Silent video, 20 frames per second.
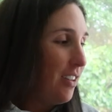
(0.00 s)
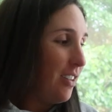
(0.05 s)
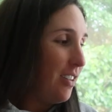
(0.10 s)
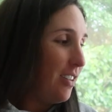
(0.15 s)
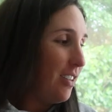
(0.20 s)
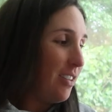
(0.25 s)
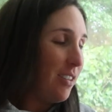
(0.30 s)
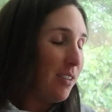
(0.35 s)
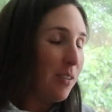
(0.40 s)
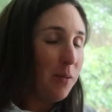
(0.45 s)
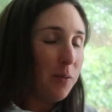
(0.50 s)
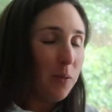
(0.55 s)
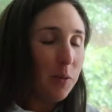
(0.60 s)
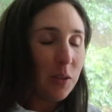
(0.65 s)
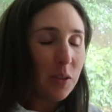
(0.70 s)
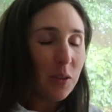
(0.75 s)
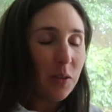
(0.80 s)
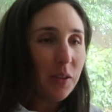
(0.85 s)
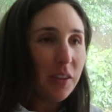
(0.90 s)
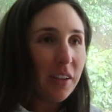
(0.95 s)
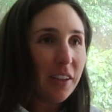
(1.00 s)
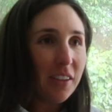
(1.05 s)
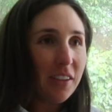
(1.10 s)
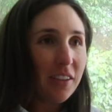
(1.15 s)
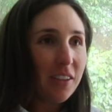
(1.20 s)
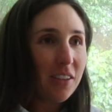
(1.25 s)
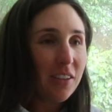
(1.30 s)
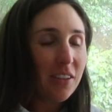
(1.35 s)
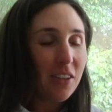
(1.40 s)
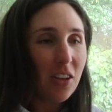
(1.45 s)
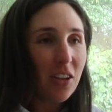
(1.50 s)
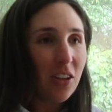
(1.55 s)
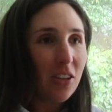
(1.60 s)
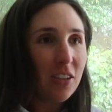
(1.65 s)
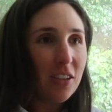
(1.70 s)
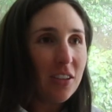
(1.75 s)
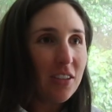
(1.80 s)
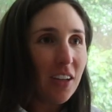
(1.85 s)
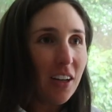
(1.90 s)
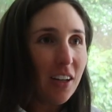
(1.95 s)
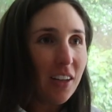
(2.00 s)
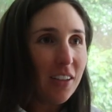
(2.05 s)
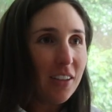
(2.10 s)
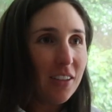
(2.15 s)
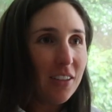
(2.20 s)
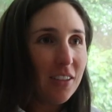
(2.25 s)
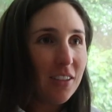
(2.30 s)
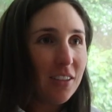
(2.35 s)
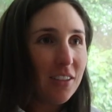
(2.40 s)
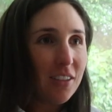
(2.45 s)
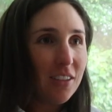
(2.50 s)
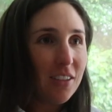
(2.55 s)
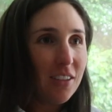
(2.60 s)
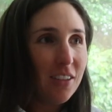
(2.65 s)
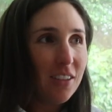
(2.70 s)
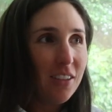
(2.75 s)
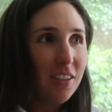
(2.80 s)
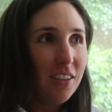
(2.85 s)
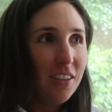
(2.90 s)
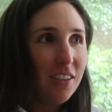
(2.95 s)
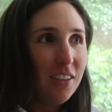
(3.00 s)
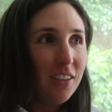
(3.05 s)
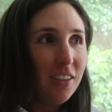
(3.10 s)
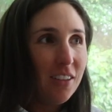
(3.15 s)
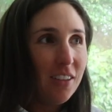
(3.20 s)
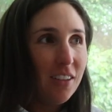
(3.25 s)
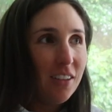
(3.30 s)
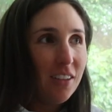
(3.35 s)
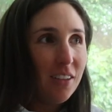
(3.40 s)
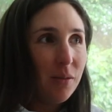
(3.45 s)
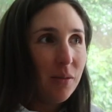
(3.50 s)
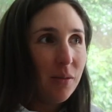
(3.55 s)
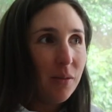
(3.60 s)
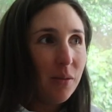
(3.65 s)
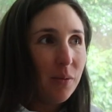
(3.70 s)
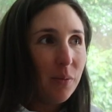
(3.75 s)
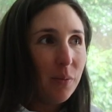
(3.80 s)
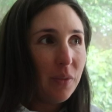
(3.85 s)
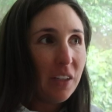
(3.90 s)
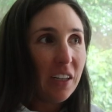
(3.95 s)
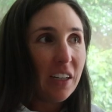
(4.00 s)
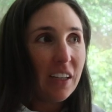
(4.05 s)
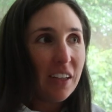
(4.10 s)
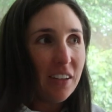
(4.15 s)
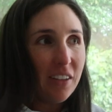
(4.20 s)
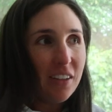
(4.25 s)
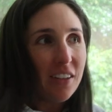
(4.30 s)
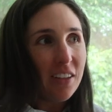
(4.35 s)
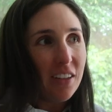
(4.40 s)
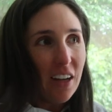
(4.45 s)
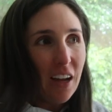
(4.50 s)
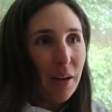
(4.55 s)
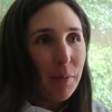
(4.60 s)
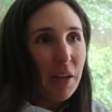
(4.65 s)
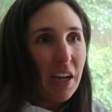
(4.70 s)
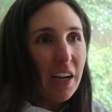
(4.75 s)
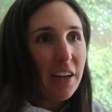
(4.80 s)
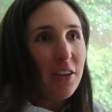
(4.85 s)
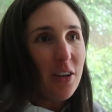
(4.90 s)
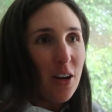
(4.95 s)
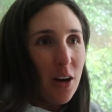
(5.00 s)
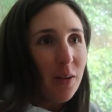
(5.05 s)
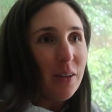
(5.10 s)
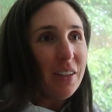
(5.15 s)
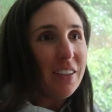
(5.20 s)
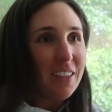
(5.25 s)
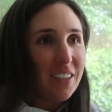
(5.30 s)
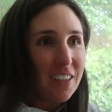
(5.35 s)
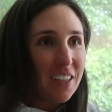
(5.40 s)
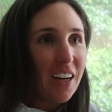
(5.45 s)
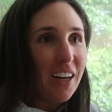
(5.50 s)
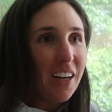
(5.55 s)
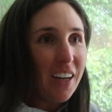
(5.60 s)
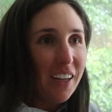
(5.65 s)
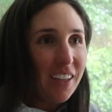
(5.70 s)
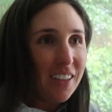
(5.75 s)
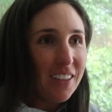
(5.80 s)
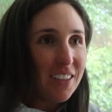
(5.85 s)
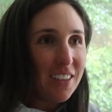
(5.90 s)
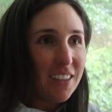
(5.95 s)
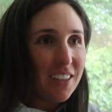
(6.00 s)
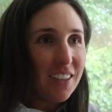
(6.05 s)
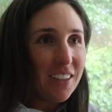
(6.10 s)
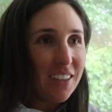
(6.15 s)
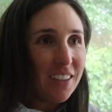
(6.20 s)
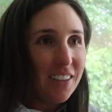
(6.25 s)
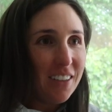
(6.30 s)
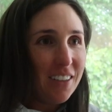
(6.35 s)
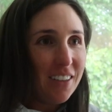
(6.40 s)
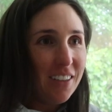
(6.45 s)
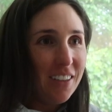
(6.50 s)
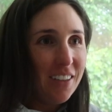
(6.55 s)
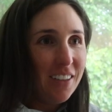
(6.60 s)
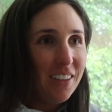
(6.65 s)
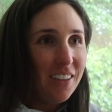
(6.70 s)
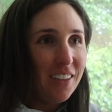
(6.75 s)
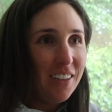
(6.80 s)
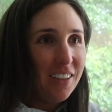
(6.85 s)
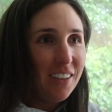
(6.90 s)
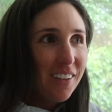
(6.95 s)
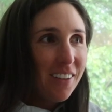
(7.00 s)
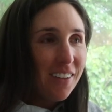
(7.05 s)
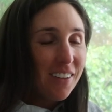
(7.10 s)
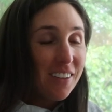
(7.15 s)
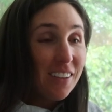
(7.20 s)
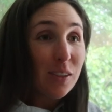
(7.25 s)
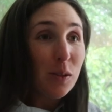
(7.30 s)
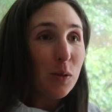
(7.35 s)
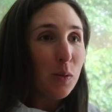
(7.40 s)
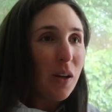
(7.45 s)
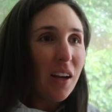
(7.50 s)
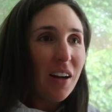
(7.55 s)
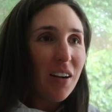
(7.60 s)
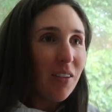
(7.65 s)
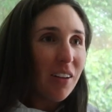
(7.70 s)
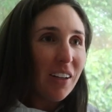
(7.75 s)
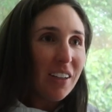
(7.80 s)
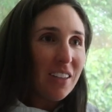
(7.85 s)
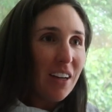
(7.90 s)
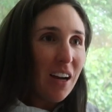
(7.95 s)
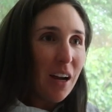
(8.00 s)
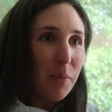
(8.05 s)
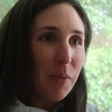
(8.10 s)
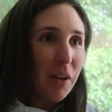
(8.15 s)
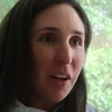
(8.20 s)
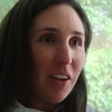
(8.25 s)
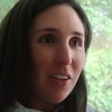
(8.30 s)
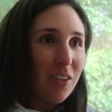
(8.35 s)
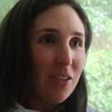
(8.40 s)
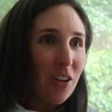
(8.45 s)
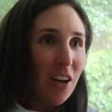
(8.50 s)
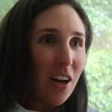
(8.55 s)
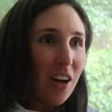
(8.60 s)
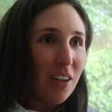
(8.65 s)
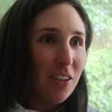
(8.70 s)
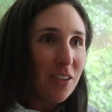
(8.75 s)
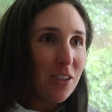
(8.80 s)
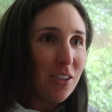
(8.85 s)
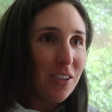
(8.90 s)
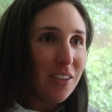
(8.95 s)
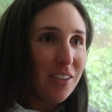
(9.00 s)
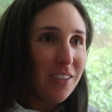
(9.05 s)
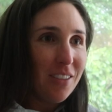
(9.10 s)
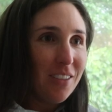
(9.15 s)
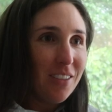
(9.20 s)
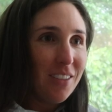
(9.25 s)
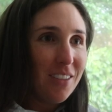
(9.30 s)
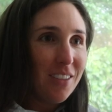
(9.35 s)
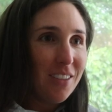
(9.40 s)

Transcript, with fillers: and it was only like thirty seconds. But I can. I mean, I know it's tight still. This is why I don't like timing contractions.